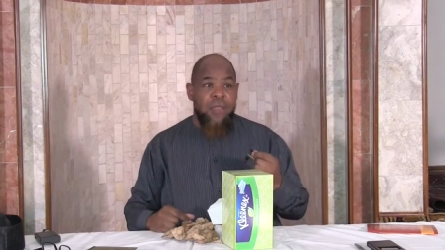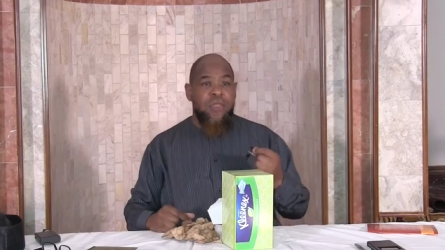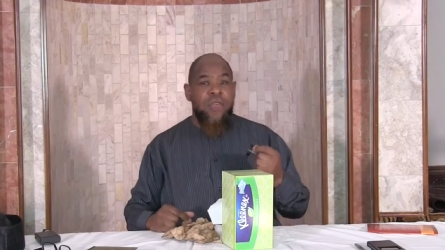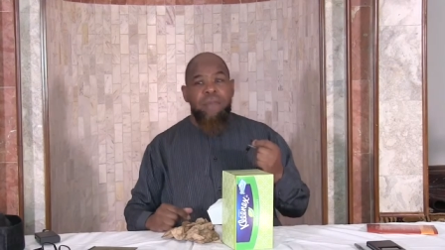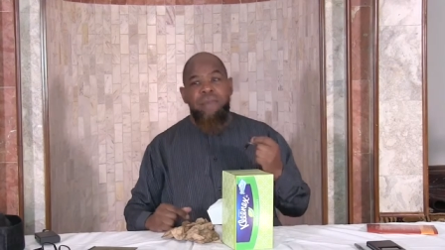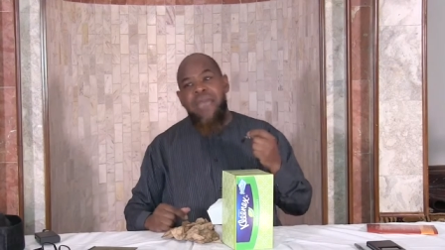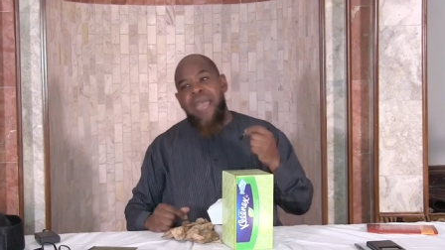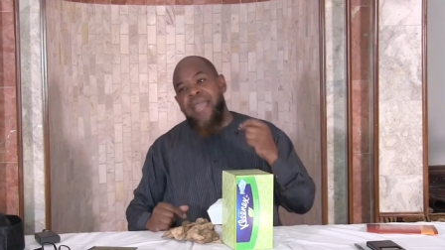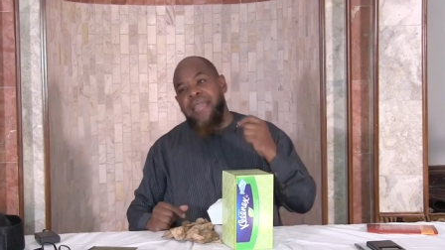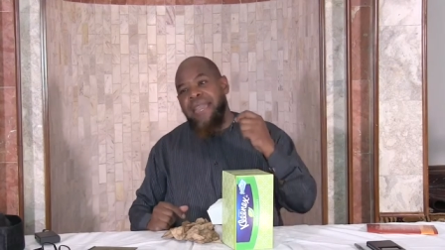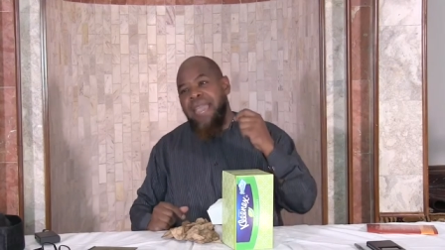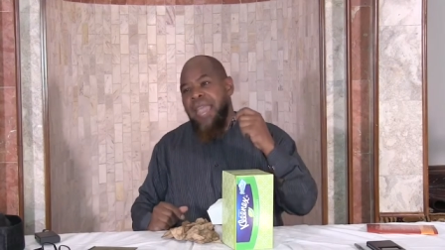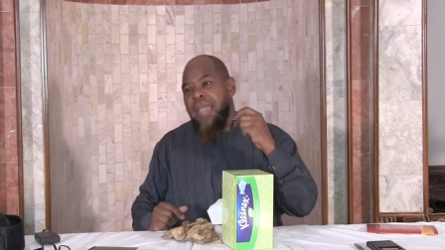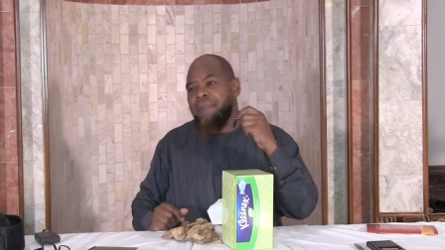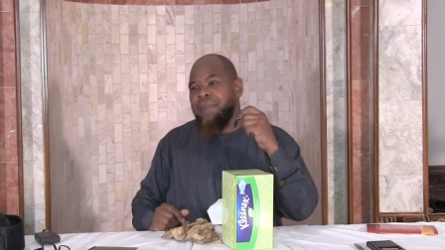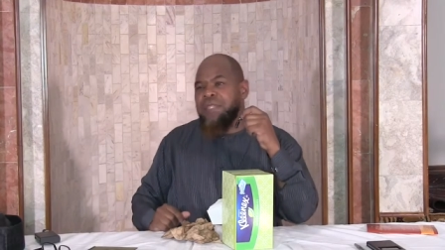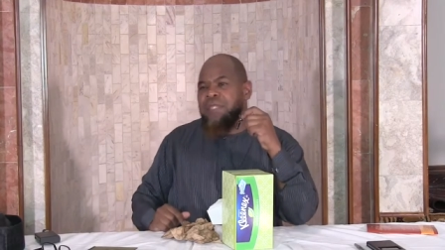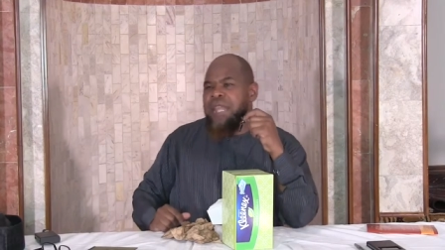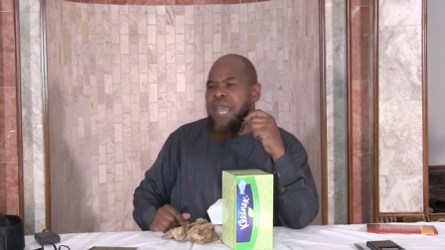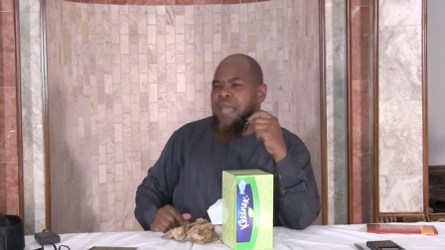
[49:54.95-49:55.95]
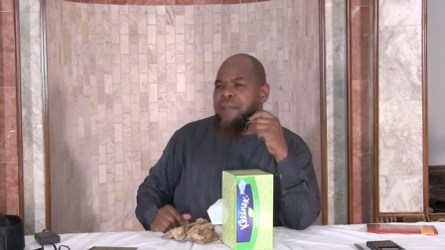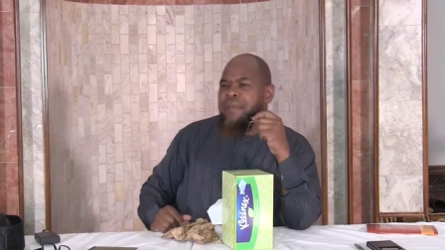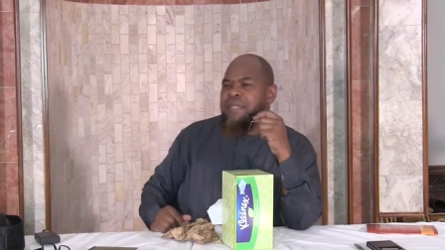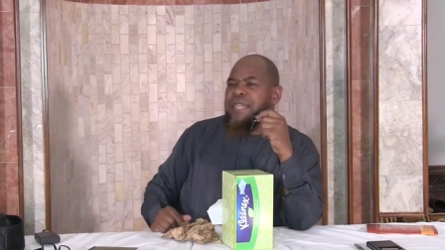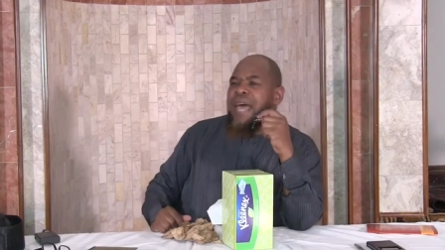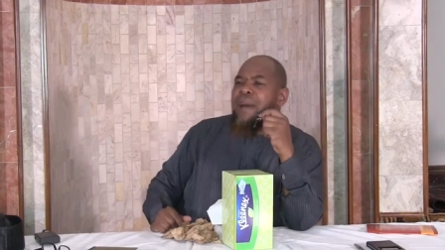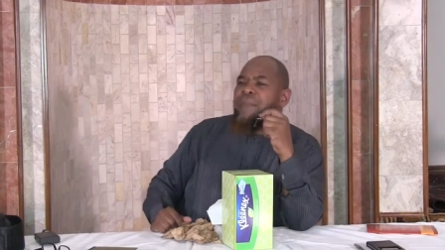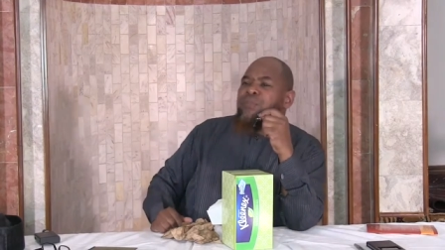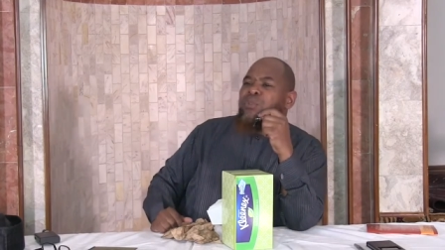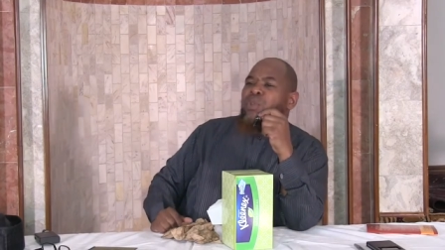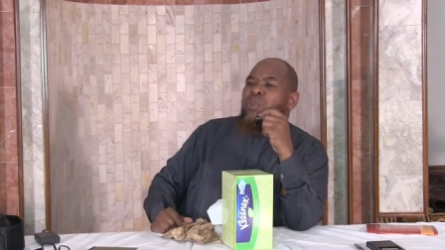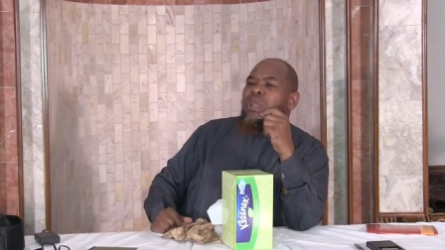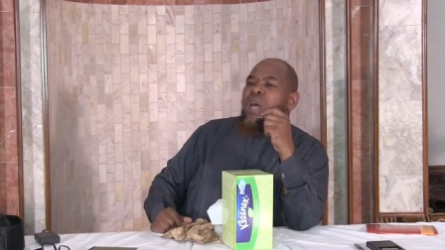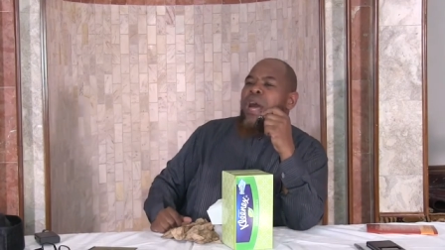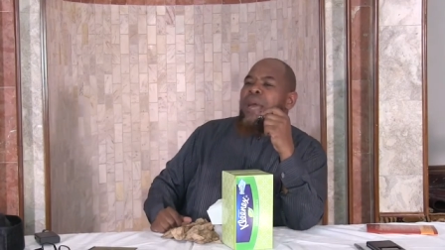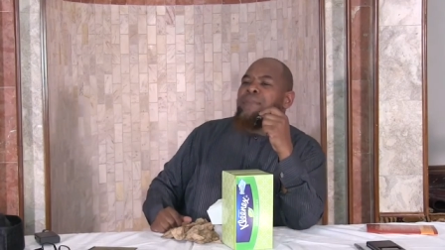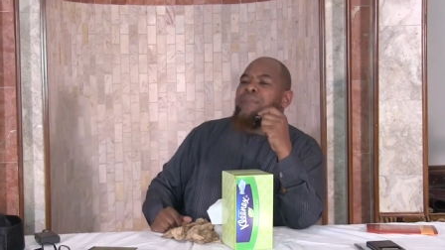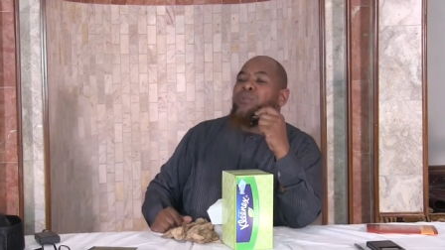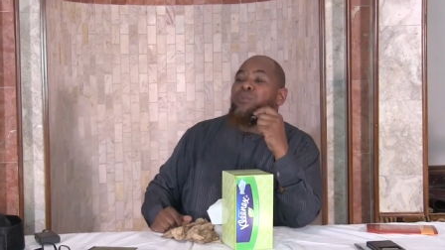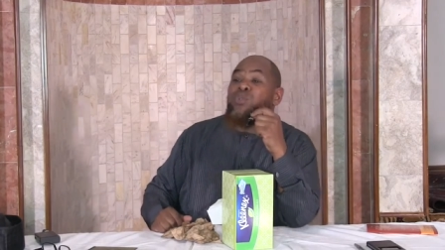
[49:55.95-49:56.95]
The man came, his name is
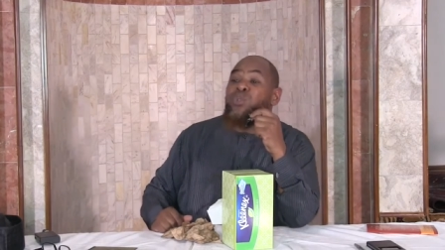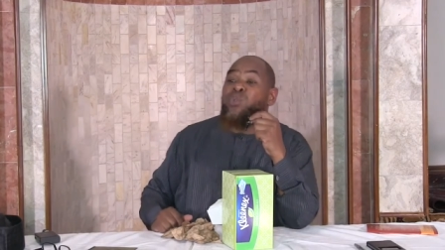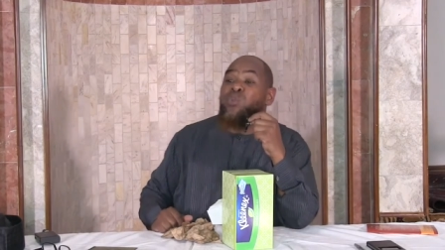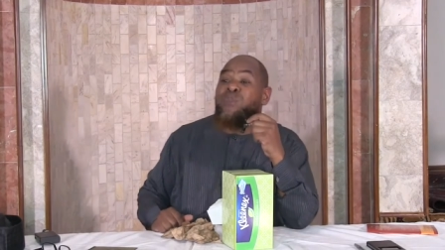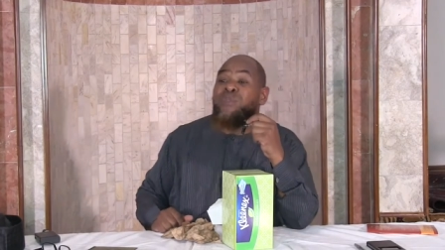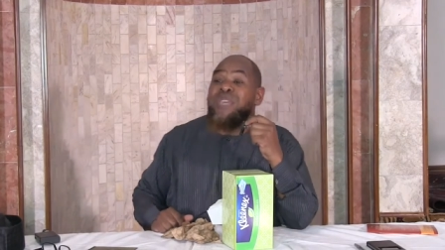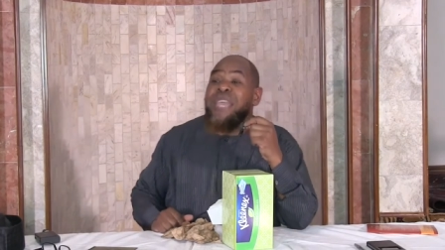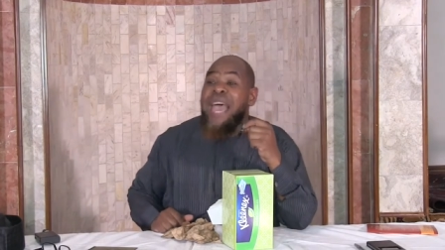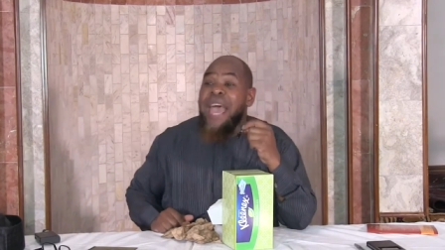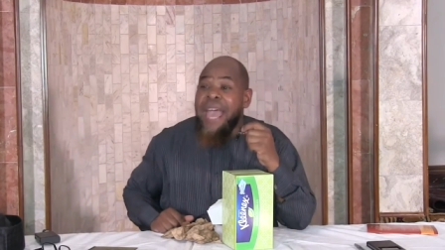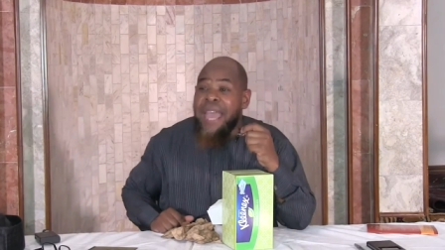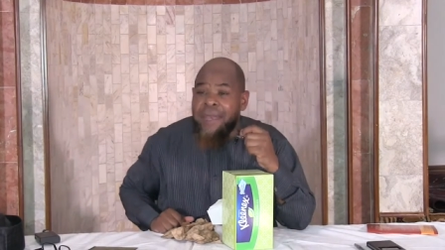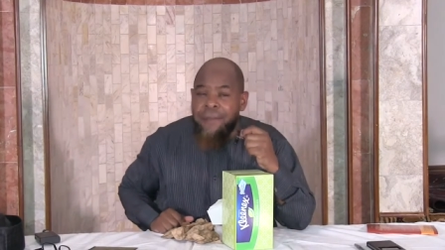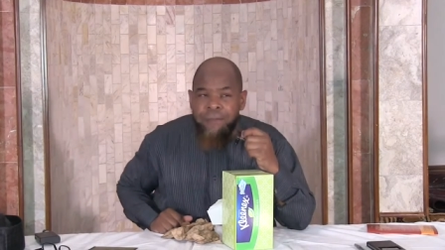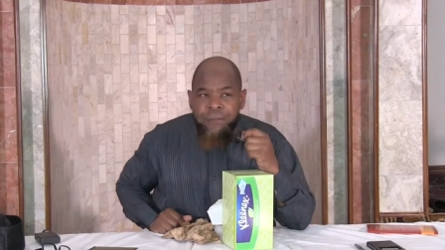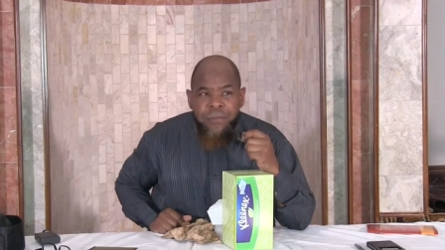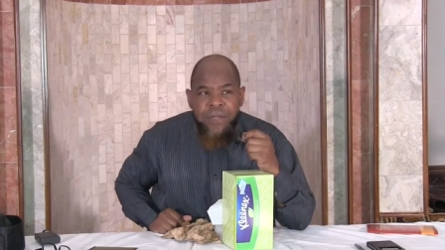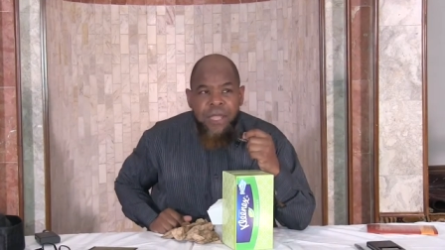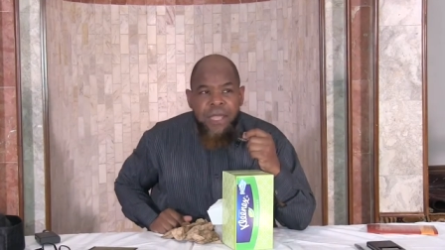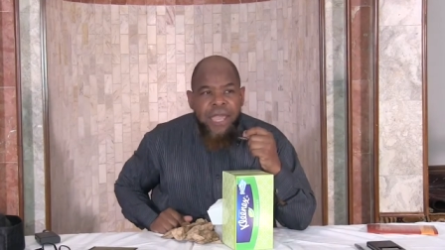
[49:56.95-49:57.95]
Abdullah bin Sufyan.